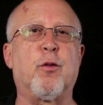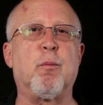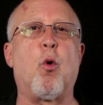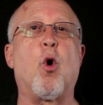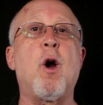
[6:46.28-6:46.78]
for
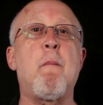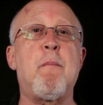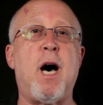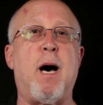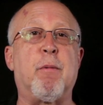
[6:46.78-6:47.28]
more
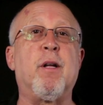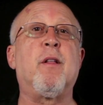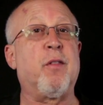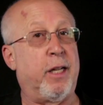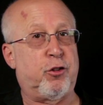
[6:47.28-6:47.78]
pop.
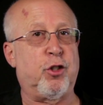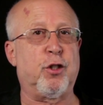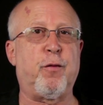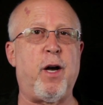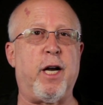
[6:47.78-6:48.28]
That's
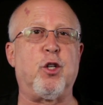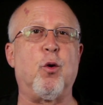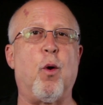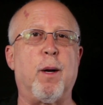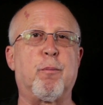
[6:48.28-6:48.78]
just fine.
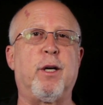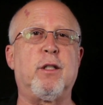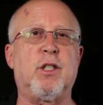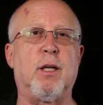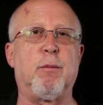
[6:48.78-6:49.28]
You'll want
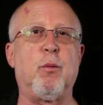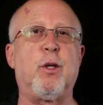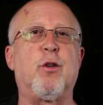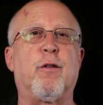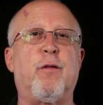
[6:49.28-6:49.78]
bright cinema
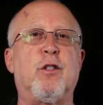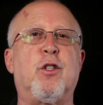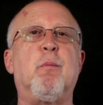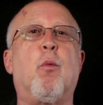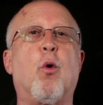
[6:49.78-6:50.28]
when you're
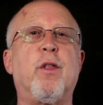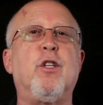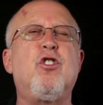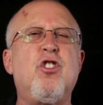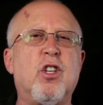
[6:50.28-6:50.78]
facing more
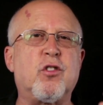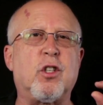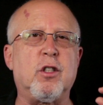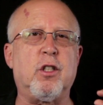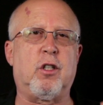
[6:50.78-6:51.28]
than just a
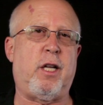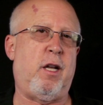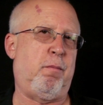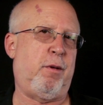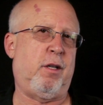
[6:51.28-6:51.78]
little
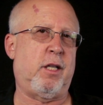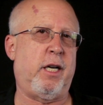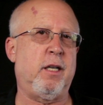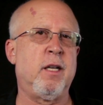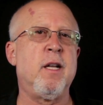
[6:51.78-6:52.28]
ambient
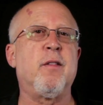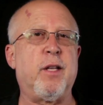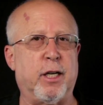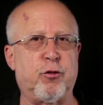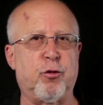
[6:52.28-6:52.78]
light.
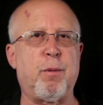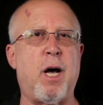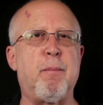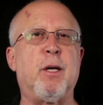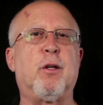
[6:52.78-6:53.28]
That extra
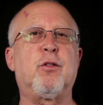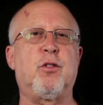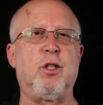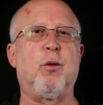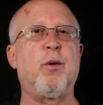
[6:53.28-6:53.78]
pop helps
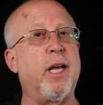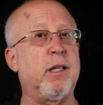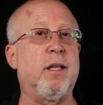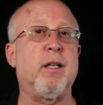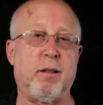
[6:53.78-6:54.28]
deal with that
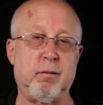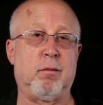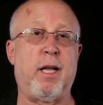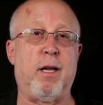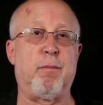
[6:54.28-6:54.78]

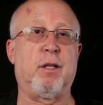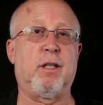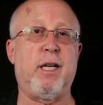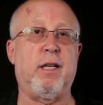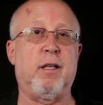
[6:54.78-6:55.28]
ambient
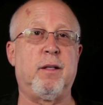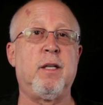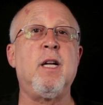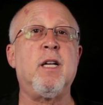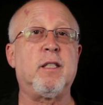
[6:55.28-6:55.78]
light.
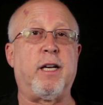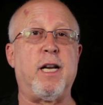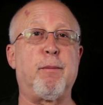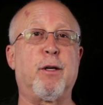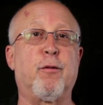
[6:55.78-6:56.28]

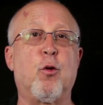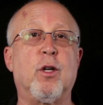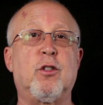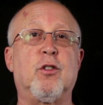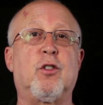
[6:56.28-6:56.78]
Dynamic, of
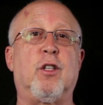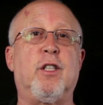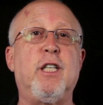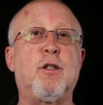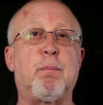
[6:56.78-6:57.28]
course, is the
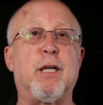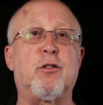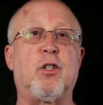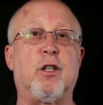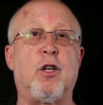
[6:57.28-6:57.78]
least
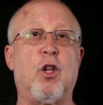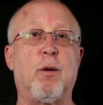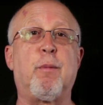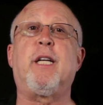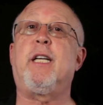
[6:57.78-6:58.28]
best on color,
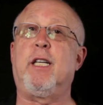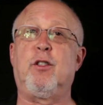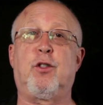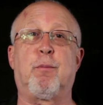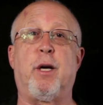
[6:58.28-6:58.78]
but it
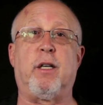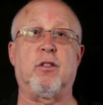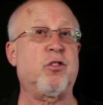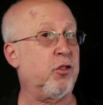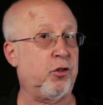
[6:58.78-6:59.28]
is the
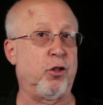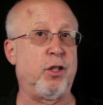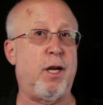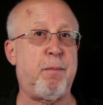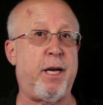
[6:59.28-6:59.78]
brightest. Still
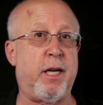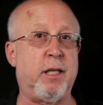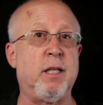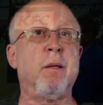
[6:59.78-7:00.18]
not bad,